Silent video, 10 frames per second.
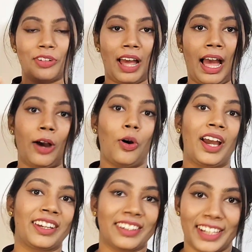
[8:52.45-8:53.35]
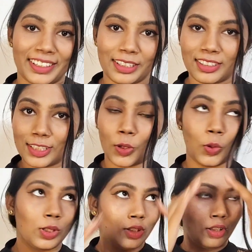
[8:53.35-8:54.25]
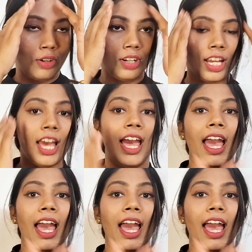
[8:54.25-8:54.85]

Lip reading: how I created the whole look.